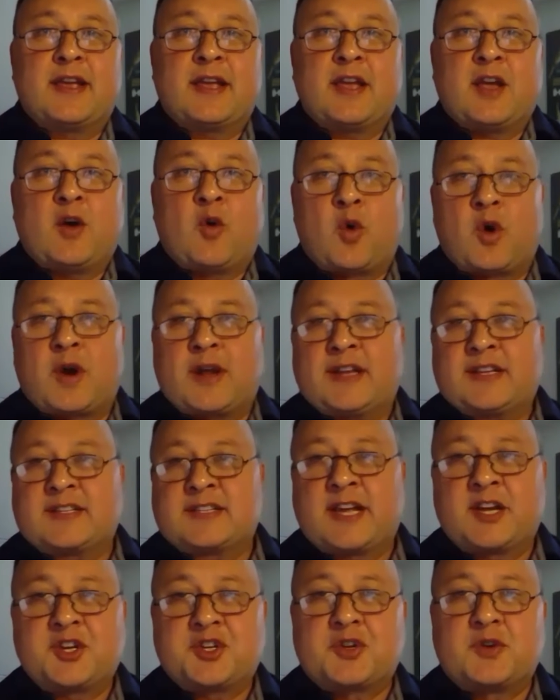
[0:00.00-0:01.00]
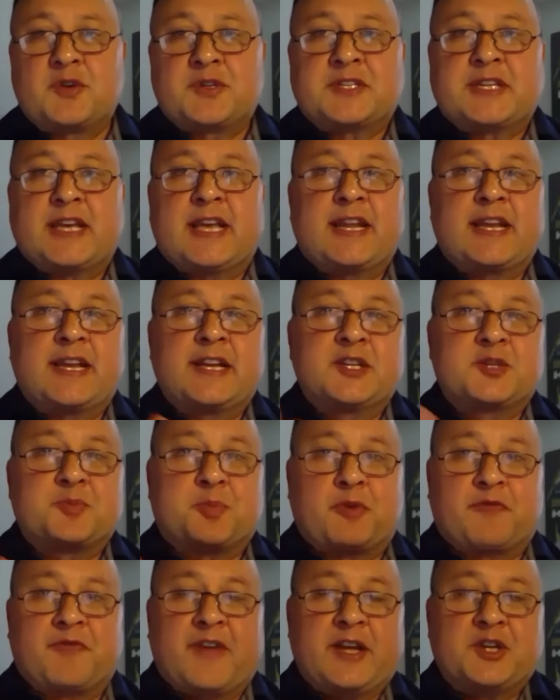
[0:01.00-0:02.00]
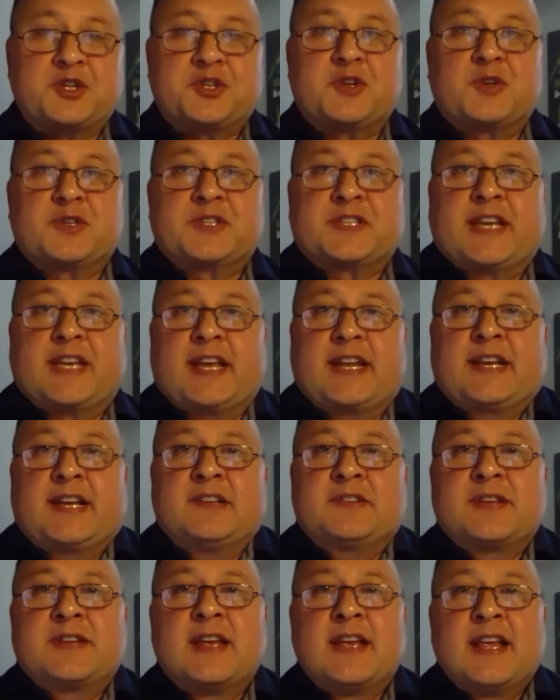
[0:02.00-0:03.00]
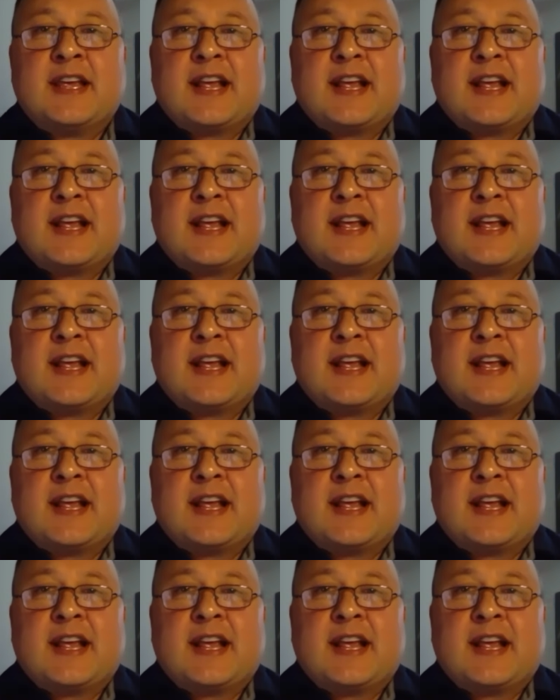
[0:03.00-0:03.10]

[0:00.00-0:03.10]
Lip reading: organizational settings, professional settings.